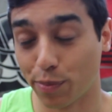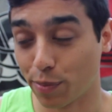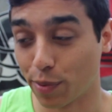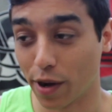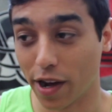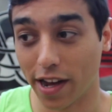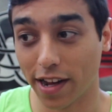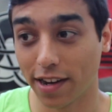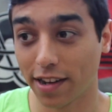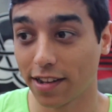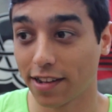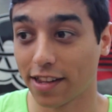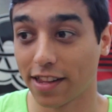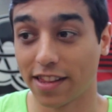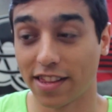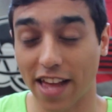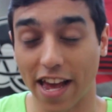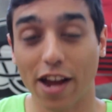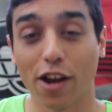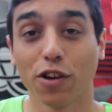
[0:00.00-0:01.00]
but
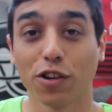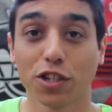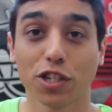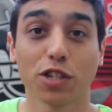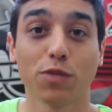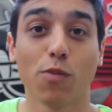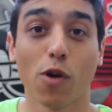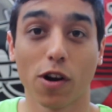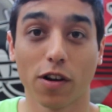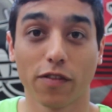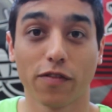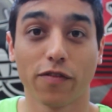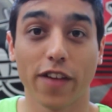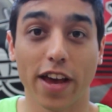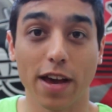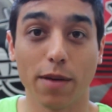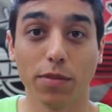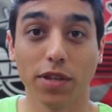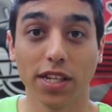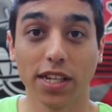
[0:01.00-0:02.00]
they are a smart
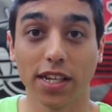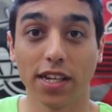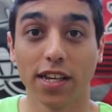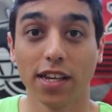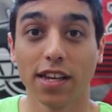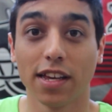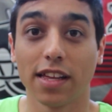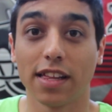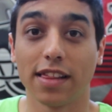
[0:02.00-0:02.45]
family.